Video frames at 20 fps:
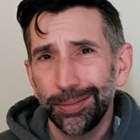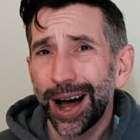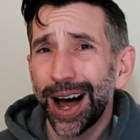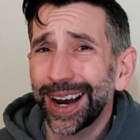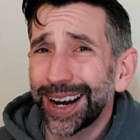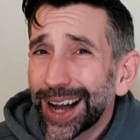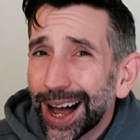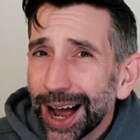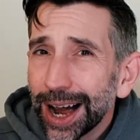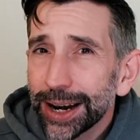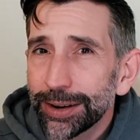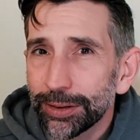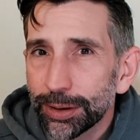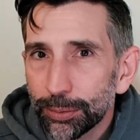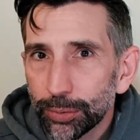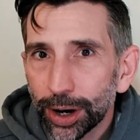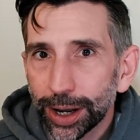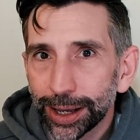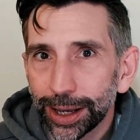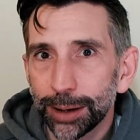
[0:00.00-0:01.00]
I kind of am
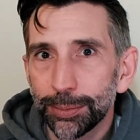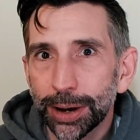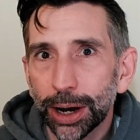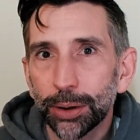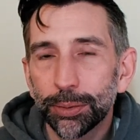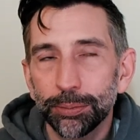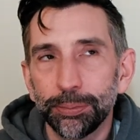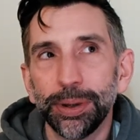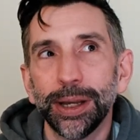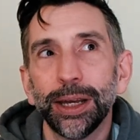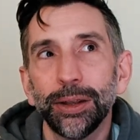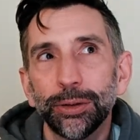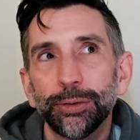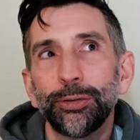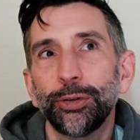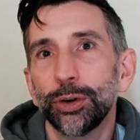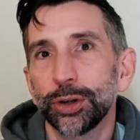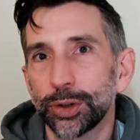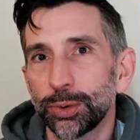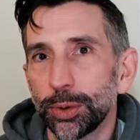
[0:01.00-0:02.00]
bragging about being the
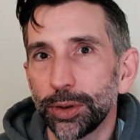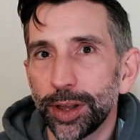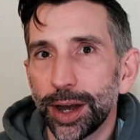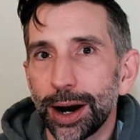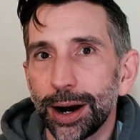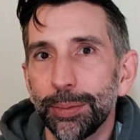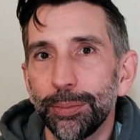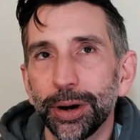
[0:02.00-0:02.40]
first one there,